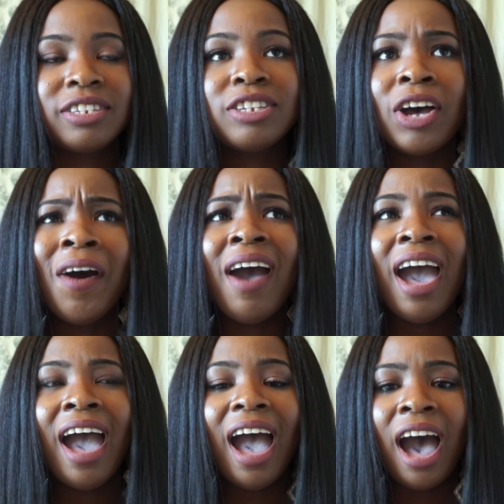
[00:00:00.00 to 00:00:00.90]
So
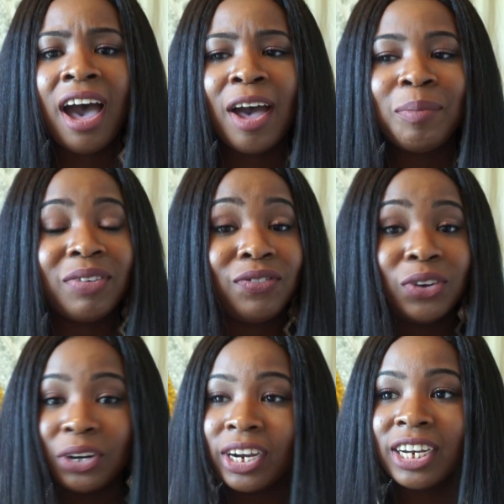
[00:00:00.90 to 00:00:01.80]
if
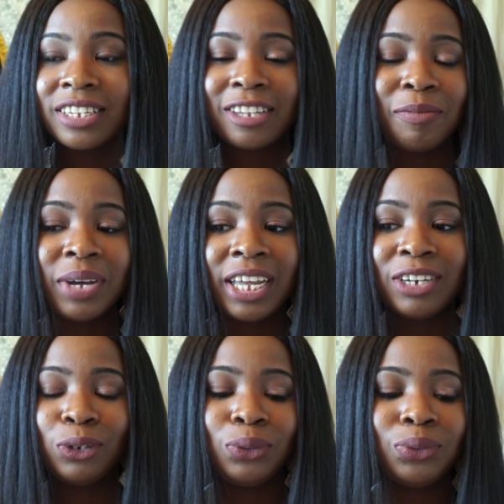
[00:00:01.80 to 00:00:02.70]
you're someone
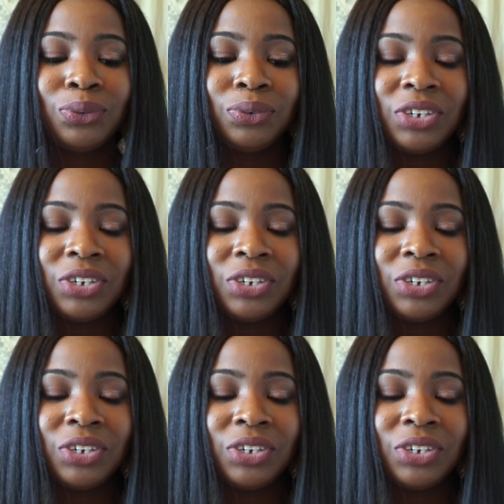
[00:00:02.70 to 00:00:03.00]
who,